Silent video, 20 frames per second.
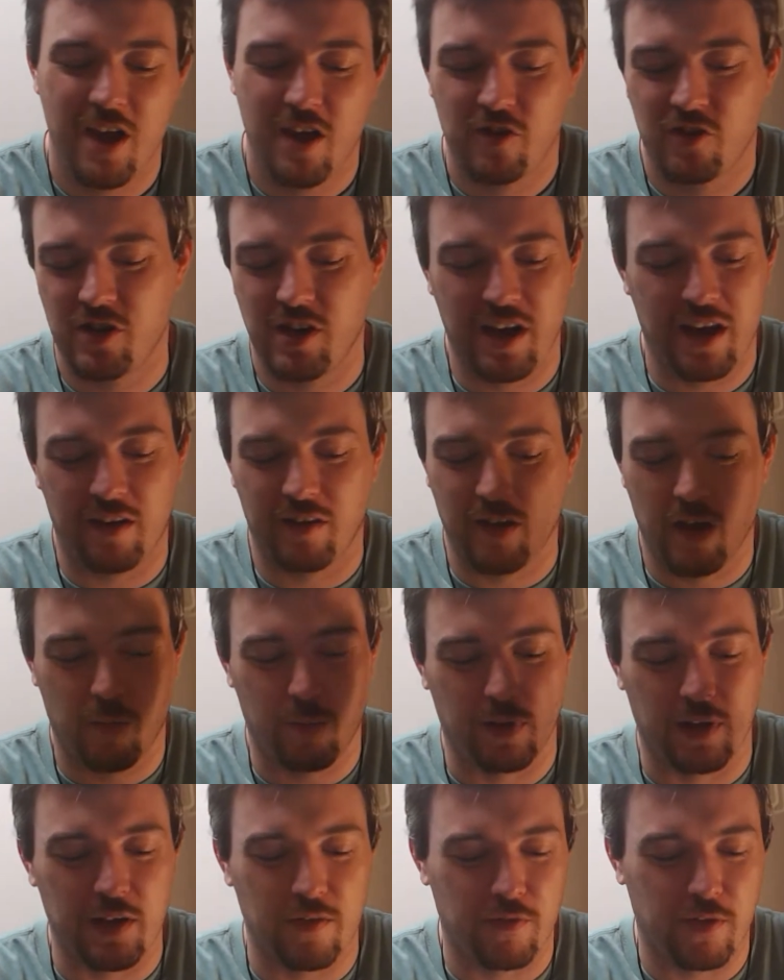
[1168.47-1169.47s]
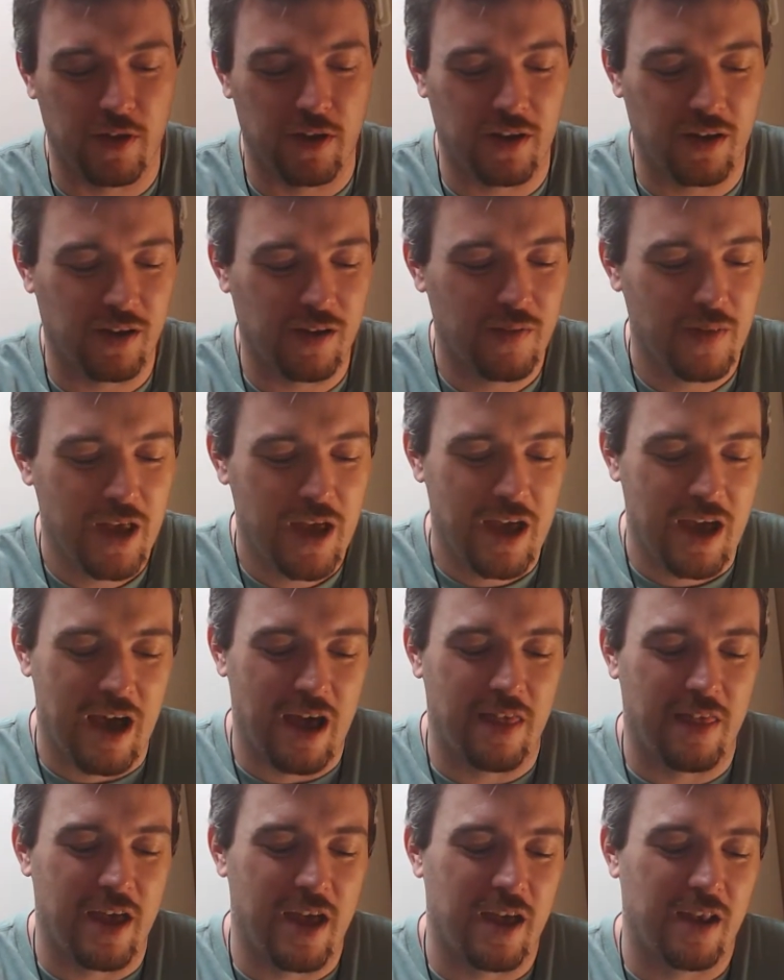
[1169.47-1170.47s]
She ends up leaving,
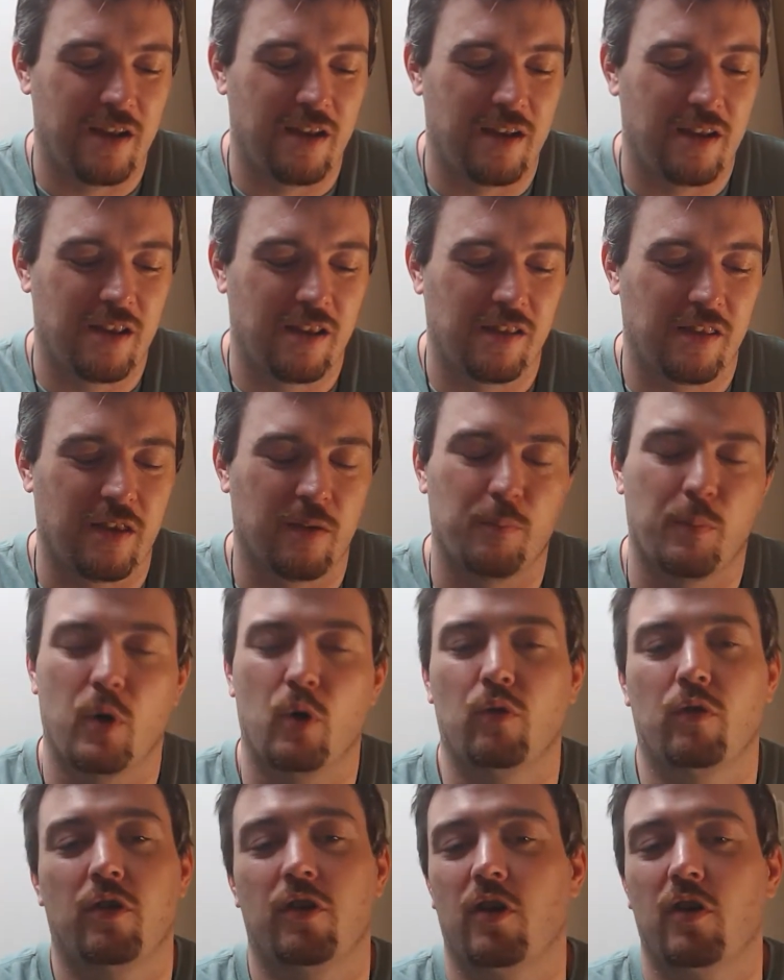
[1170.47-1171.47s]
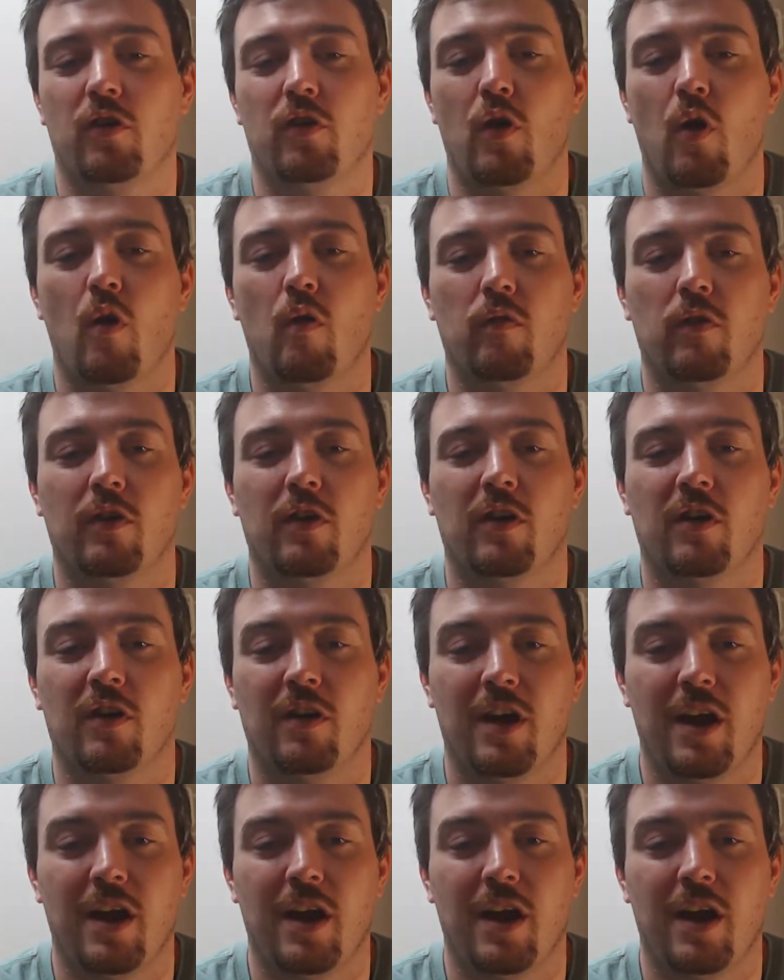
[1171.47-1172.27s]
and then the boat's turned over,